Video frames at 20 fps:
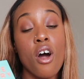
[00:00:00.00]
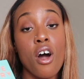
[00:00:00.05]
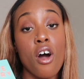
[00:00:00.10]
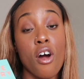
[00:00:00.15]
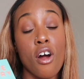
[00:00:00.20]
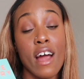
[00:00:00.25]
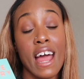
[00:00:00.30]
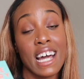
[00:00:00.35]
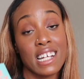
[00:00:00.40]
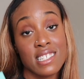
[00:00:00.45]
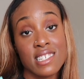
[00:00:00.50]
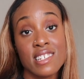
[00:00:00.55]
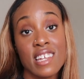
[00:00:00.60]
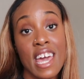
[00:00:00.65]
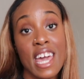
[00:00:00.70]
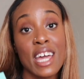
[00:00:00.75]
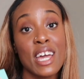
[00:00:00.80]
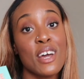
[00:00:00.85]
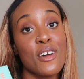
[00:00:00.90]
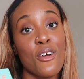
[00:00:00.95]
are at
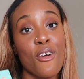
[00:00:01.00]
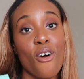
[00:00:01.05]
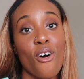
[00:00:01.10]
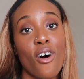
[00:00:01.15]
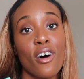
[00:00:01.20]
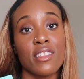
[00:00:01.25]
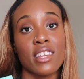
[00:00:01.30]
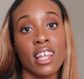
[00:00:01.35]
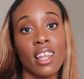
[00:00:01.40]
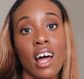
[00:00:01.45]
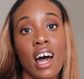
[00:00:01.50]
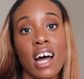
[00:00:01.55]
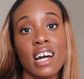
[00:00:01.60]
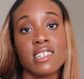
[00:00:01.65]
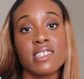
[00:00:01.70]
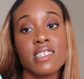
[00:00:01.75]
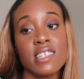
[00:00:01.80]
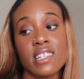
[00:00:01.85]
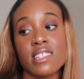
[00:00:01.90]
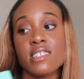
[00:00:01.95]
stake and are on the
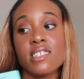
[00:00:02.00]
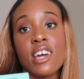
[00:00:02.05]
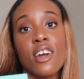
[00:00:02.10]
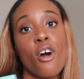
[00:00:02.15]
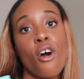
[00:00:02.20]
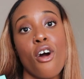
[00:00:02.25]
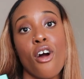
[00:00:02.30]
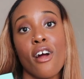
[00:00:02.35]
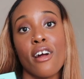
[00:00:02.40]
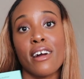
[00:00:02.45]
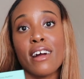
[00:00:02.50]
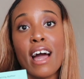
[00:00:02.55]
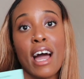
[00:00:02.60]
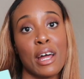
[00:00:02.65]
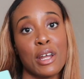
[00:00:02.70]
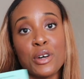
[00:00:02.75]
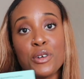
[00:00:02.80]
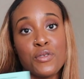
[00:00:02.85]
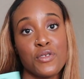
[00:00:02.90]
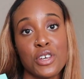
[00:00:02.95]
line since they are
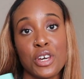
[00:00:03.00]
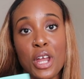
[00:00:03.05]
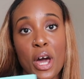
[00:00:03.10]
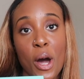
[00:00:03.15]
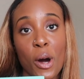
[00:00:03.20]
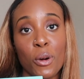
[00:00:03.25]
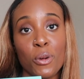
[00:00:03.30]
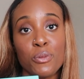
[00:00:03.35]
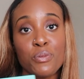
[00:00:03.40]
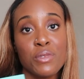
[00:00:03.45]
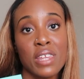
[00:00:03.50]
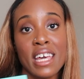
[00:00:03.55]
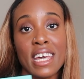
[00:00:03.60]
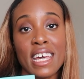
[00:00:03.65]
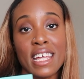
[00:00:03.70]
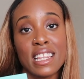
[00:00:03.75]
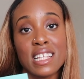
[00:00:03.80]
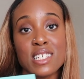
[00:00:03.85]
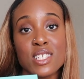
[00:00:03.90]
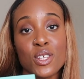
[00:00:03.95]
kind of, you know,
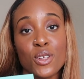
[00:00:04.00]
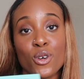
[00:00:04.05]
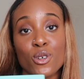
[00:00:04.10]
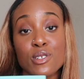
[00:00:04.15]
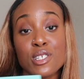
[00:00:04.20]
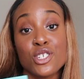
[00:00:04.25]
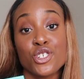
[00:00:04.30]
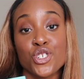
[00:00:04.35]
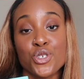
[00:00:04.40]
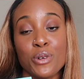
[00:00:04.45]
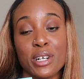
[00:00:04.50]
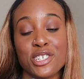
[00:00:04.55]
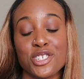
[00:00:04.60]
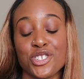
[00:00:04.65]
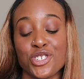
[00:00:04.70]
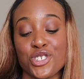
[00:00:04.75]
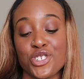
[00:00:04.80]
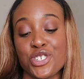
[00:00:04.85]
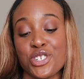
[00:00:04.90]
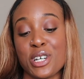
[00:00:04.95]
in this little
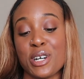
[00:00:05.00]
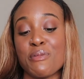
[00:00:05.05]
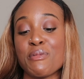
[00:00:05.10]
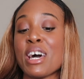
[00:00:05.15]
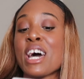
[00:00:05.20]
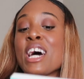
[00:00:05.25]
situationship.